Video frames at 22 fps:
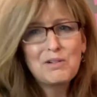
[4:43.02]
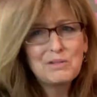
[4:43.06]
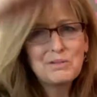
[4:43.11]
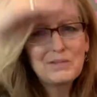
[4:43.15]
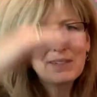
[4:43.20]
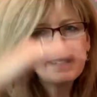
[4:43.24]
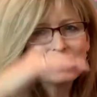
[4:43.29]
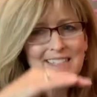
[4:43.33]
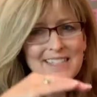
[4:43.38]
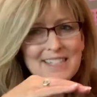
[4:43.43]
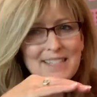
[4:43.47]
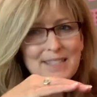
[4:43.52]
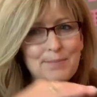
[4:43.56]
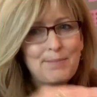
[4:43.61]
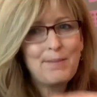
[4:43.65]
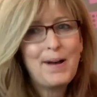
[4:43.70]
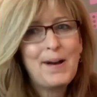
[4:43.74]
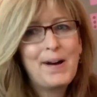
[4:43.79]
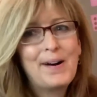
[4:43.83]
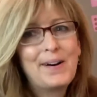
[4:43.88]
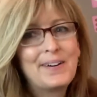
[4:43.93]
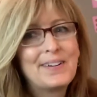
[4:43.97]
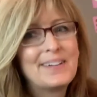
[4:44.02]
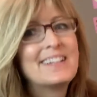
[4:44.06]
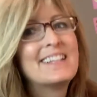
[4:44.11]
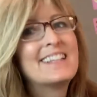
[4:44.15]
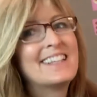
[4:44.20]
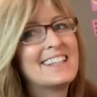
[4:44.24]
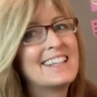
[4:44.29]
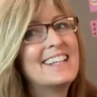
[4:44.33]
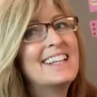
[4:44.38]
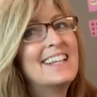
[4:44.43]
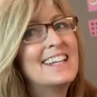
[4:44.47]
really small?
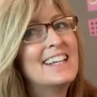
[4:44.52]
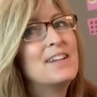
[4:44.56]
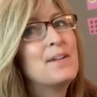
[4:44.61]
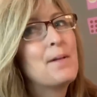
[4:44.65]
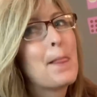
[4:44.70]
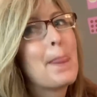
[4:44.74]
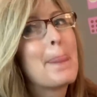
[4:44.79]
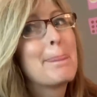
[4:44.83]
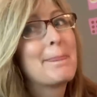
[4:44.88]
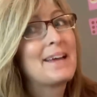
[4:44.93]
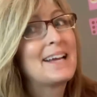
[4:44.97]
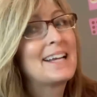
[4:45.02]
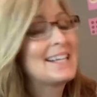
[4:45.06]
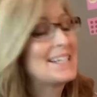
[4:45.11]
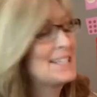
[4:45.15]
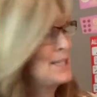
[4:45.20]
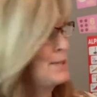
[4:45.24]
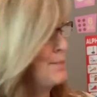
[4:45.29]
I think it's